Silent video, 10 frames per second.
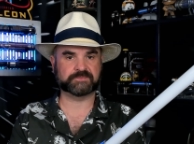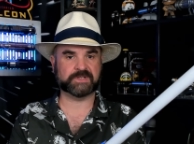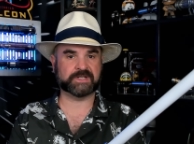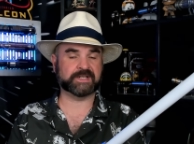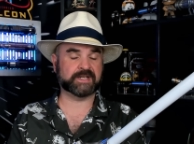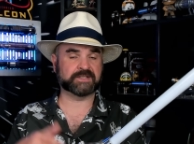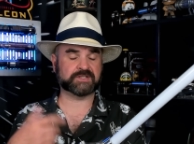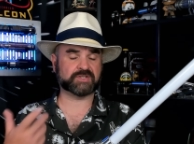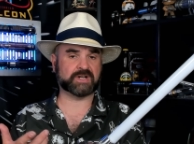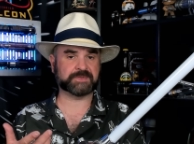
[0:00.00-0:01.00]
And again,
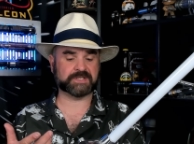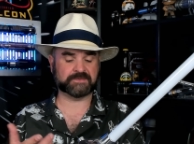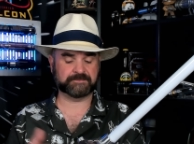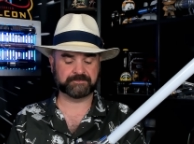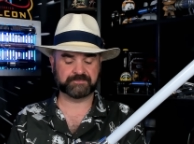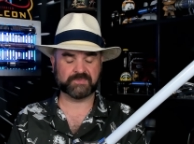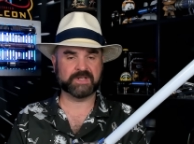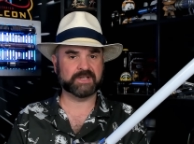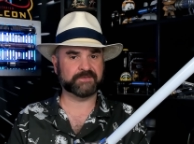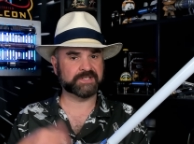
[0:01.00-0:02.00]
stops it.
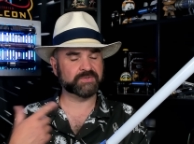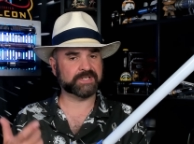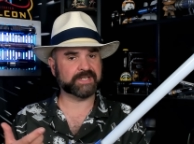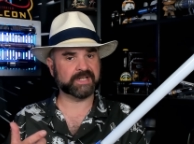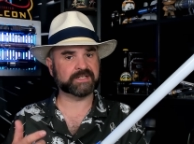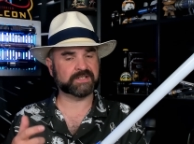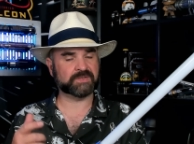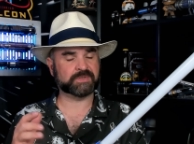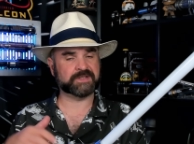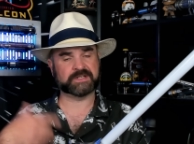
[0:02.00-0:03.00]
If I do it again, it'll
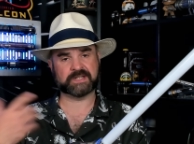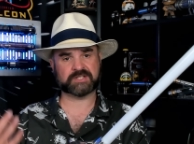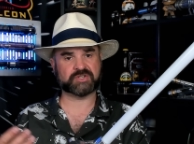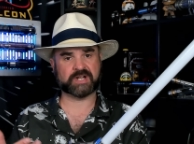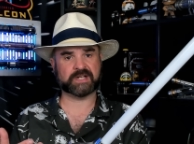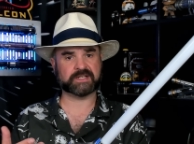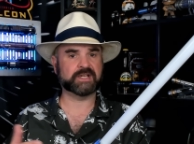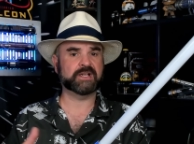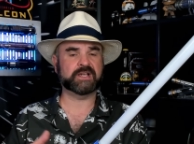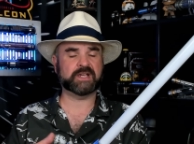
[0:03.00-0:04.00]
play the next track,
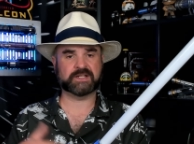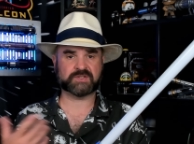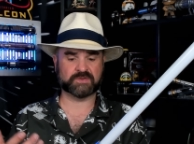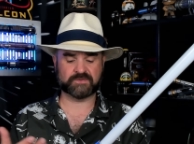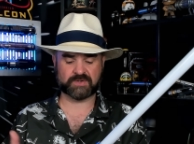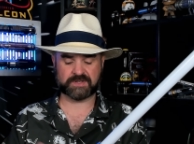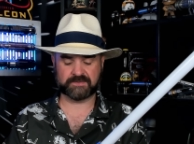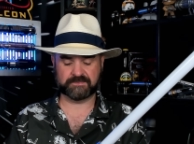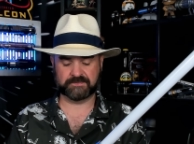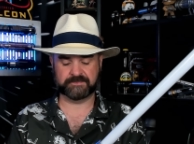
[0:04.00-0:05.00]
and so forth.
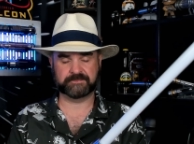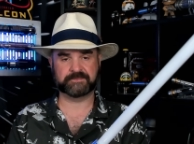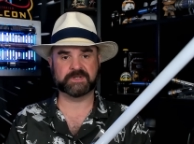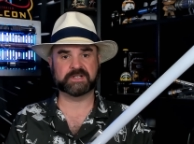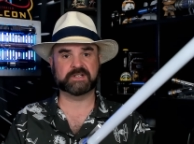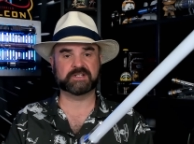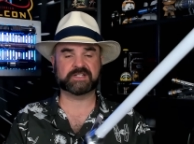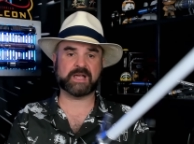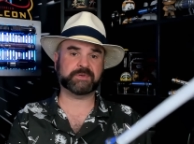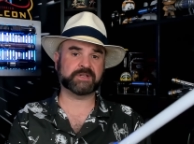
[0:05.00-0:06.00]

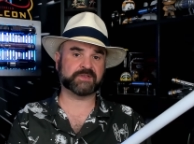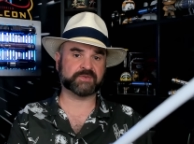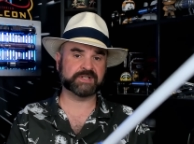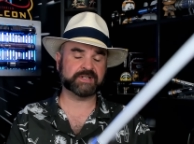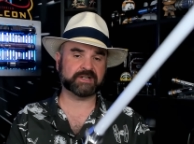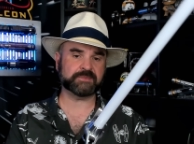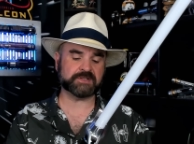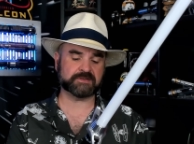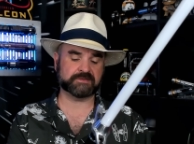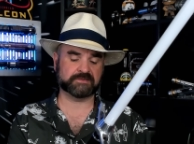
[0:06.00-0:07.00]
Tapping it 3
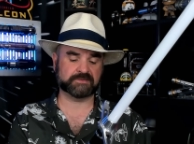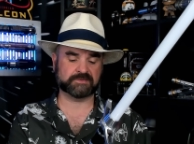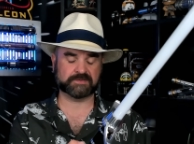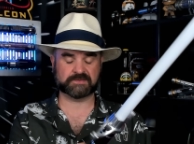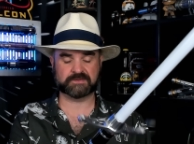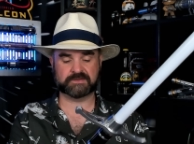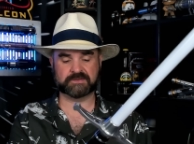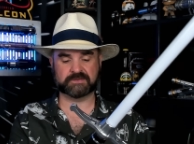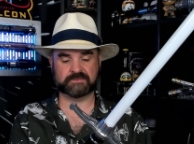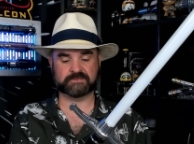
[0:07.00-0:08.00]
times,
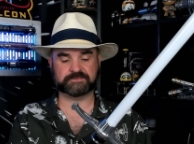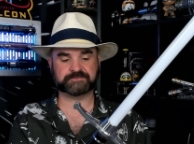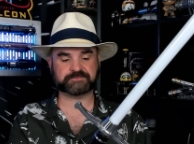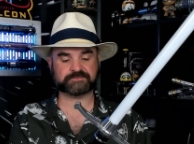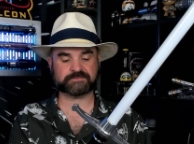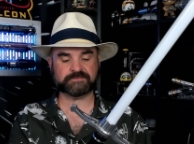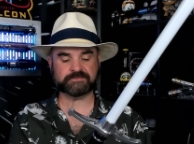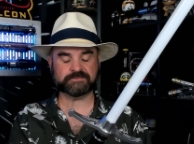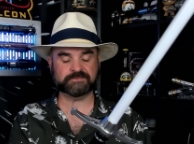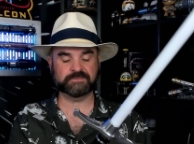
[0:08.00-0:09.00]
I need a
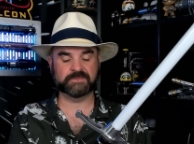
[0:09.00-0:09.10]
weapon.